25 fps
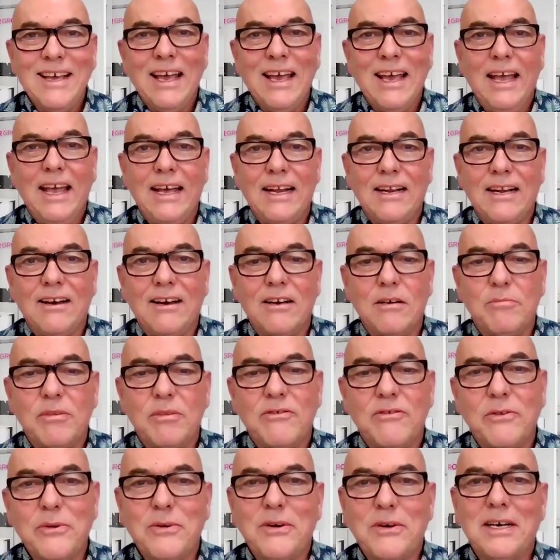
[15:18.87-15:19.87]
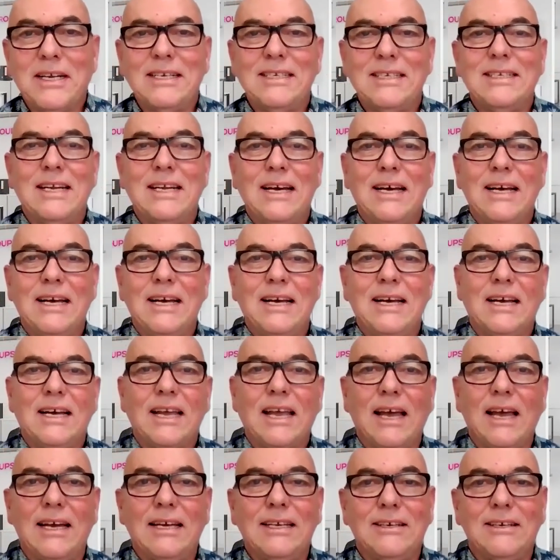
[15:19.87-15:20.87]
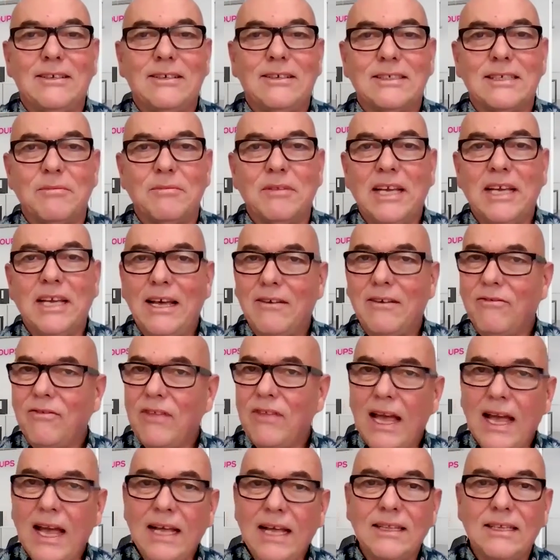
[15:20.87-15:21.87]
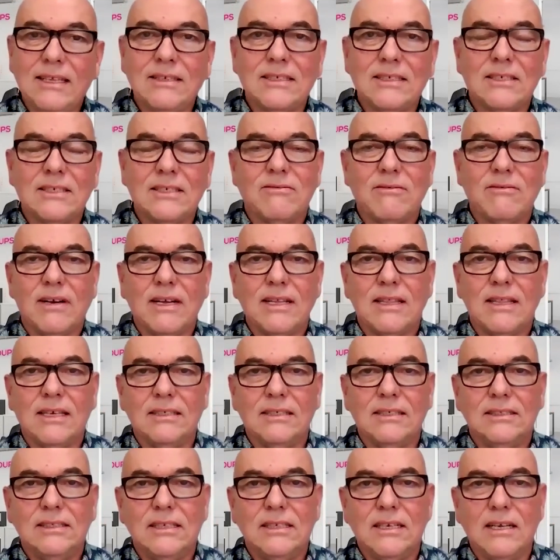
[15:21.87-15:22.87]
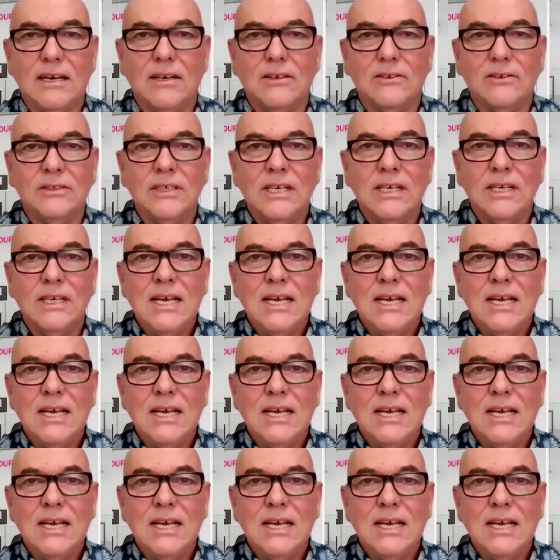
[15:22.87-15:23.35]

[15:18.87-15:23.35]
And I hope everyone, again, got something out of that. There's great things to know.